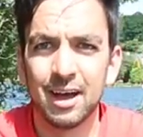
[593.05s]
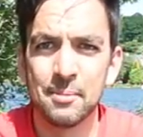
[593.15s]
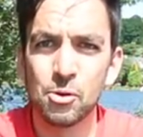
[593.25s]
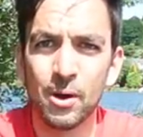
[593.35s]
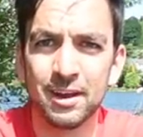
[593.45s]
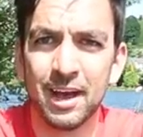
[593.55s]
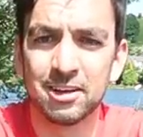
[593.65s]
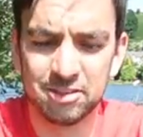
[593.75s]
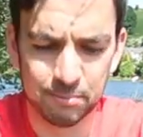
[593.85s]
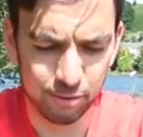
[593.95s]
I'm quite an
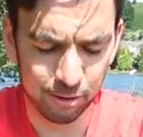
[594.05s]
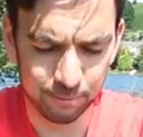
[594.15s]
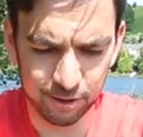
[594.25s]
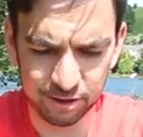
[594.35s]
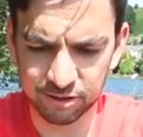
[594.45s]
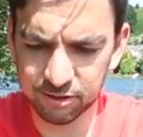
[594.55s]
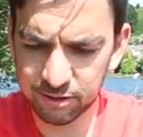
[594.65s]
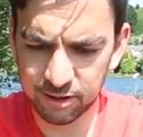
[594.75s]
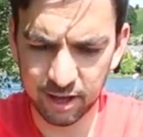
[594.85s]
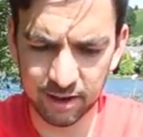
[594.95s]
accident-prone person,
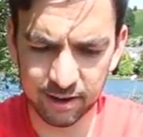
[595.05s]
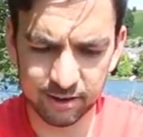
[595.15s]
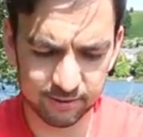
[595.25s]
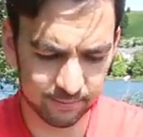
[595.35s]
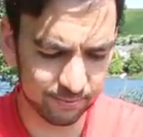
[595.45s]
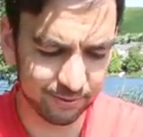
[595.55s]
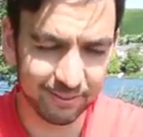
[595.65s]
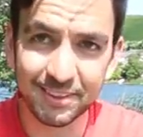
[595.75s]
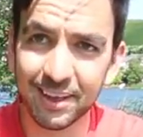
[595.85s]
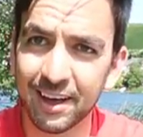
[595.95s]
and
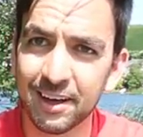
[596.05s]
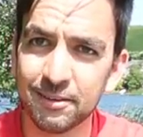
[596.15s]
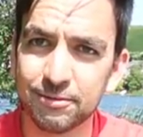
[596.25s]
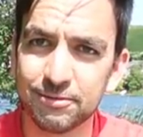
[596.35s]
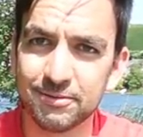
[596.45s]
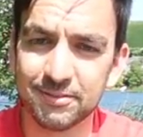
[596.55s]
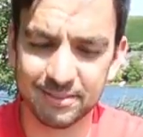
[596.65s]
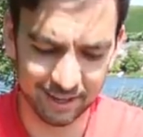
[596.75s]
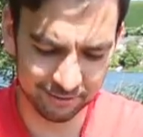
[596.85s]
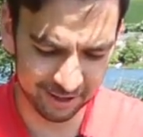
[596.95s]
I've
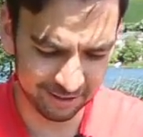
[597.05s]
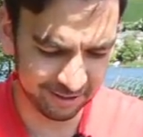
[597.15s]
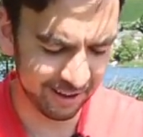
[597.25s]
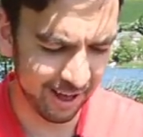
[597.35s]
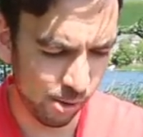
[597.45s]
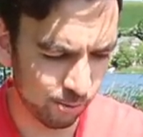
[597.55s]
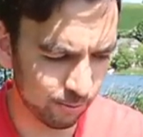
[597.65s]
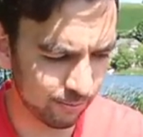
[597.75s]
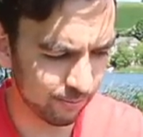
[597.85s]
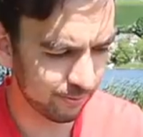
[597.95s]
tested it out
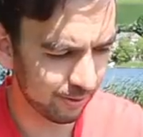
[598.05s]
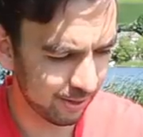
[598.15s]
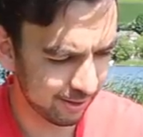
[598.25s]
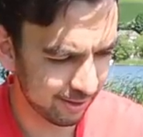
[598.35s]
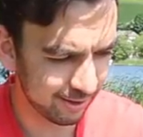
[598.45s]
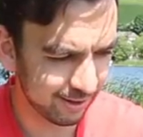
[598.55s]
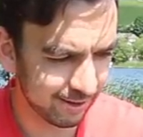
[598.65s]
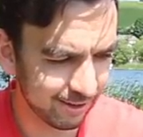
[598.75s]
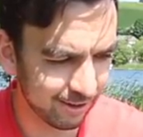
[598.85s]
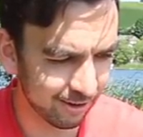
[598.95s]

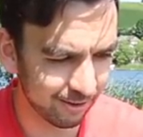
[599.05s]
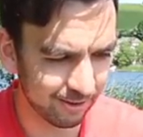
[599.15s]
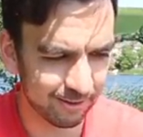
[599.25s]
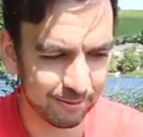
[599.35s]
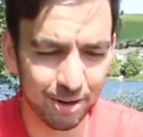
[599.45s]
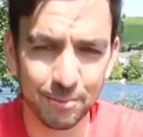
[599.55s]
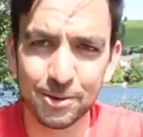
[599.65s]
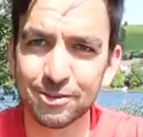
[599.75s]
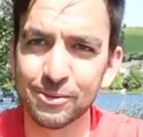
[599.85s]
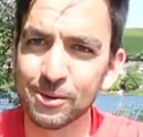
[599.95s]
not
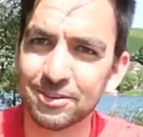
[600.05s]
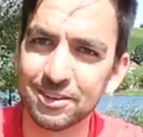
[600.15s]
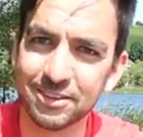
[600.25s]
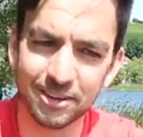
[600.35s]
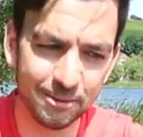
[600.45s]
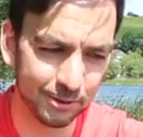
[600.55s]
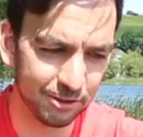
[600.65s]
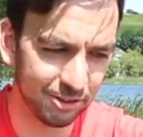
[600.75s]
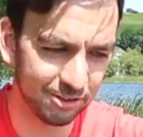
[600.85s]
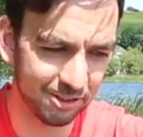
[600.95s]
because I wanted to,
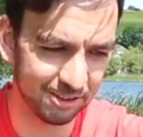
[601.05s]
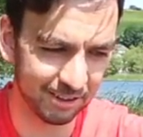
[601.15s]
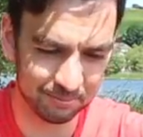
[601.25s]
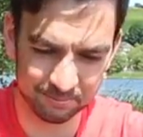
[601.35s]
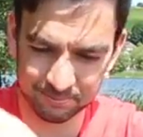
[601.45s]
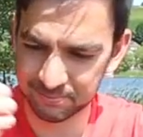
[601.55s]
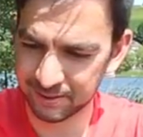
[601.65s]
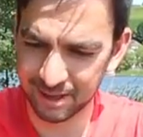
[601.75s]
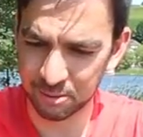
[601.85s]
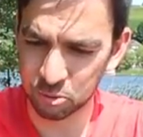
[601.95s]
but just because I'm
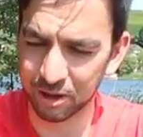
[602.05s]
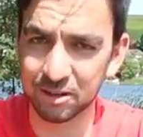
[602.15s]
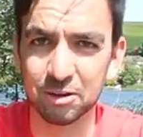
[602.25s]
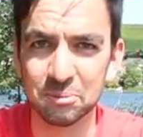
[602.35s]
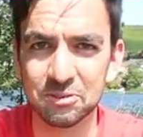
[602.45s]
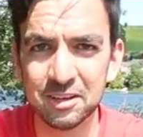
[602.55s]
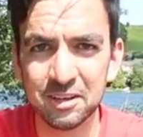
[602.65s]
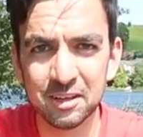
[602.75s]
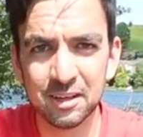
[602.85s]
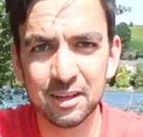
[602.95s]
quite clumsy.